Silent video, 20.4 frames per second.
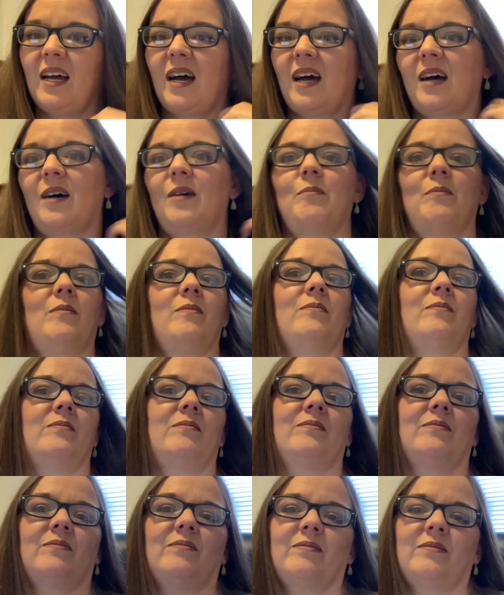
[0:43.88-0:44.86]

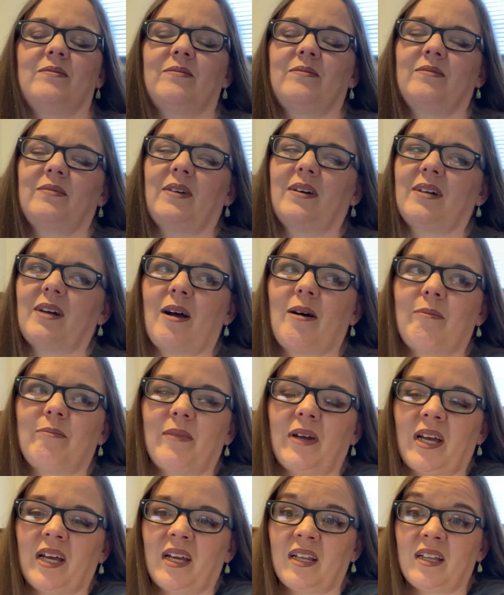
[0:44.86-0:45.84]
I'm
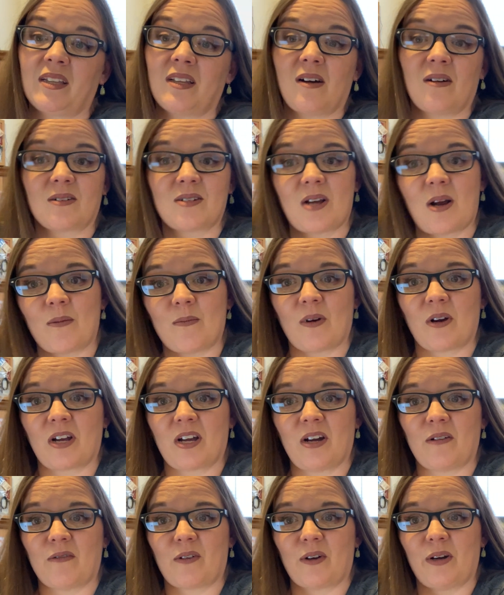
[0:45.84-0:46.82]
in long-term
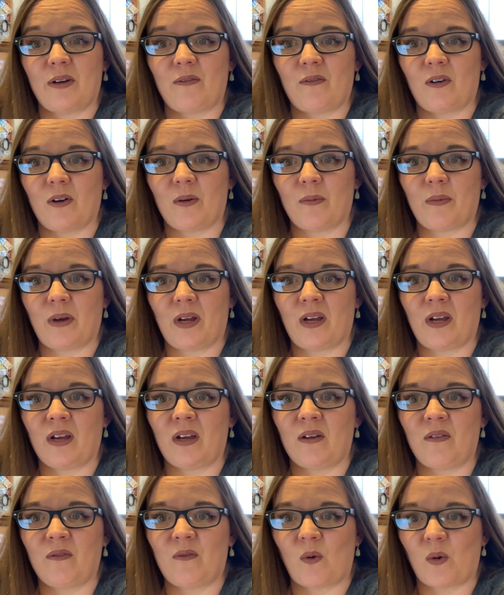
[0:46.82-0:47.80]
recovery from
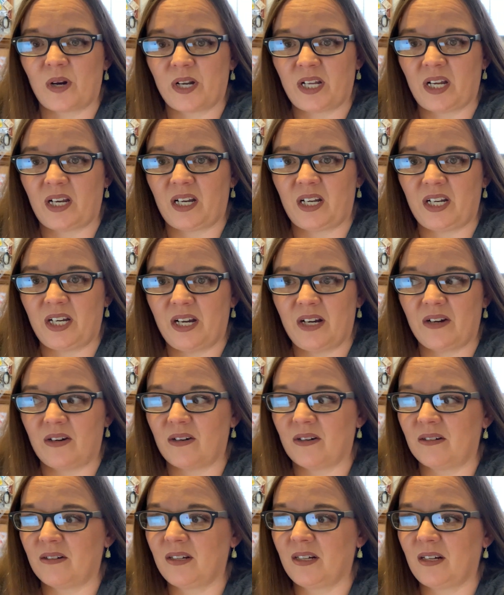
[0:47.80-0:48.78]
a
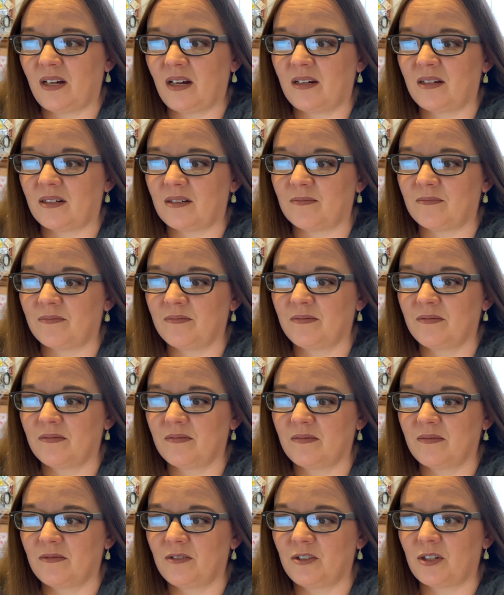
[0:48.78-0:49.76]
14-year
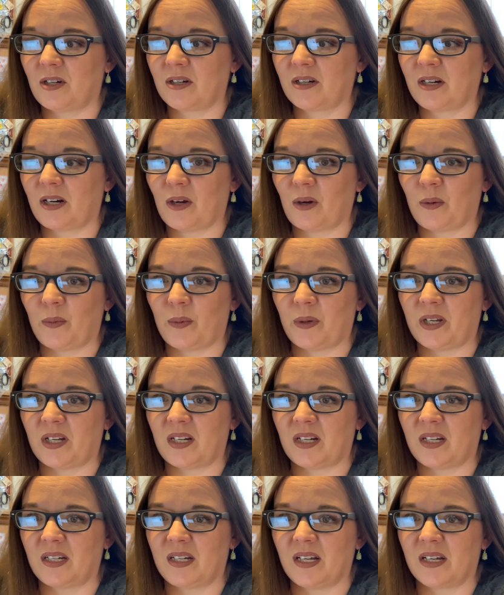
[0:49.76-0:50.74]
drug and opiate
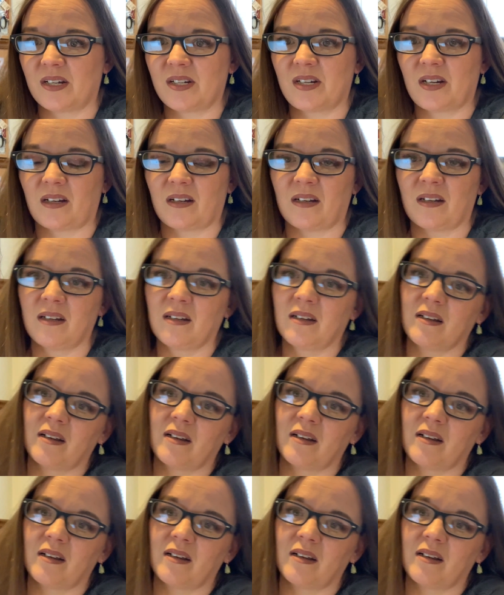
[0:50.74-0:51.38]
addiction.